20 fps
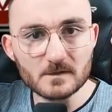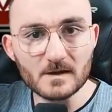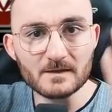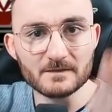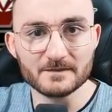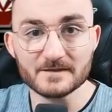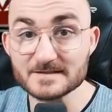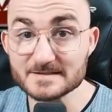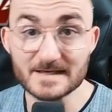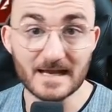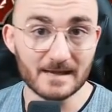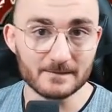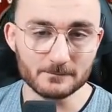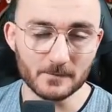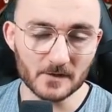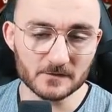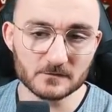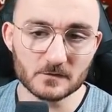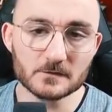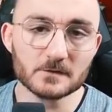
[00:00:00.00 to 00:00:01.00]
This add
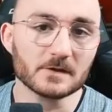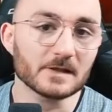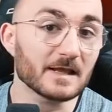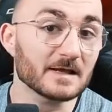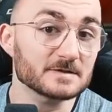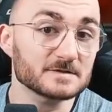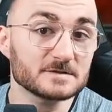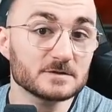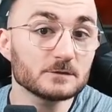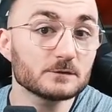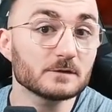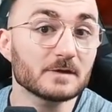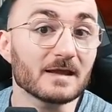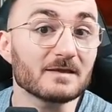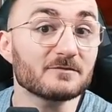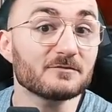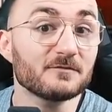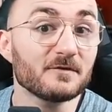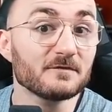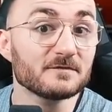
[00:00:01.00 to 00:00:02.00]
button allows you to
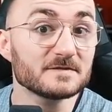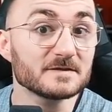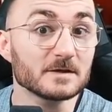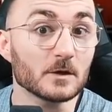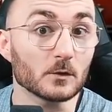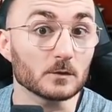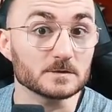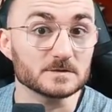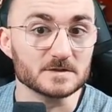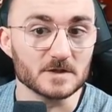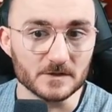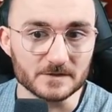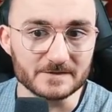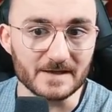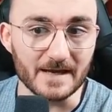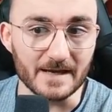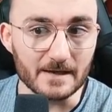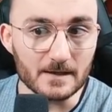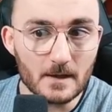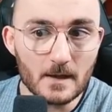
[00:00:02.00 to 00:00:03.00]
get 50 golds a
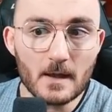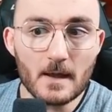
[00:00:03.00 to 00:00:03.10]
day.